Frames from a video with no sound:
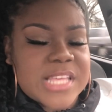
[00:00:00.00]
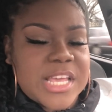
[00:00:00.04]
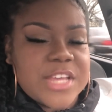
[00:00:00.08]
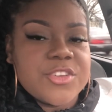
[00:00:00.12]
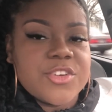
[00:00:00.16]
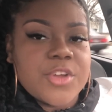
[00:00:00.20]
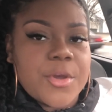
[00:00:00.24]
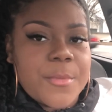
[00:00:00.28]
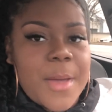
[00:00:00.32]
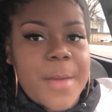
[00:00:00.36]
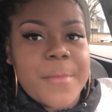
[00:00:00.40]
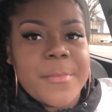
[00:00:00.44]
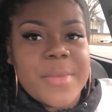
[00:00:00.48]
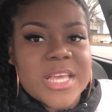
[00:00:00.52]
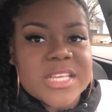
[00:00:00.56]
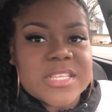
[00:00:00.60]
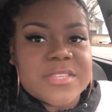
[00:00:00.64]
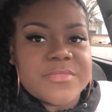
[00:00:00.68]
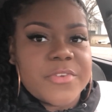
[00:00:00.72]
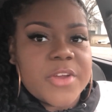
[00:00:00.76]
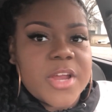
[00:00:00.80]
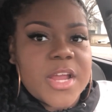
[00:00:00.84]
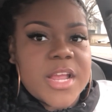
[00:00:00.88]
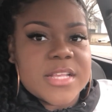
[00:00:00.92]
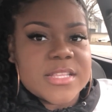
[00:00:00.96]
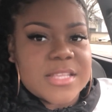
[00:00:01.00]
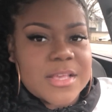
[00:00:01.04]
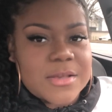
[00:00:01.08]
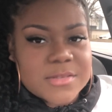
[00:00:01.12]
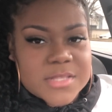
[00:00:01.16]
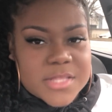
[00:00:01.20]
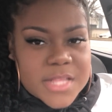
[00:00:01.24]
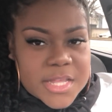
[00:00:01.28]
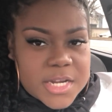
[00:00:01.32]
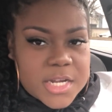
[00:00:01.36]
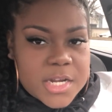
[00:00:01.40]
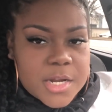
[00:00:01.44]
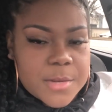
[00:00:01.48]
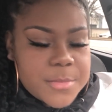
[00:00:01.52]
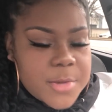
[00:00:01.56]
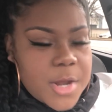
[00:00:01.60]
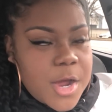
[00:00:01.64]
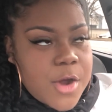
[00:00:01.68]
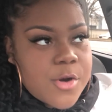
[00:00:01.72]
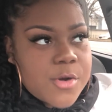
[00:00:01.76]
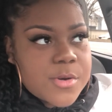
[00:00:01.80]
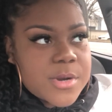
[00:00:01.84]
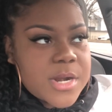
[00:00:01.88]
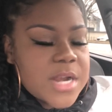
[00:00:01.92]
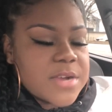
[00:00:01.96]
Like, my best friends, I was letting them
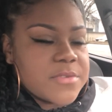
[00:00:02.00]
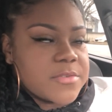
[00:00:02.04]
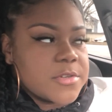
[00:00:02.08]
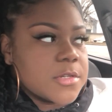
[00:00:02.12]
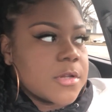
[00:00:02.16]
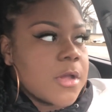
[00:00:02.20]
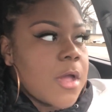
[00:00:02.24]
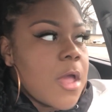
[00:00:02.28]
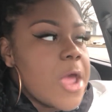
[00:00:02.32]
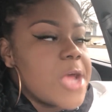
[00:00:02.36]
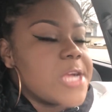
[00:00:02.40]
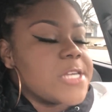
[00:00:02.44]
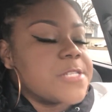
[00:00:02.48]
know or whatever.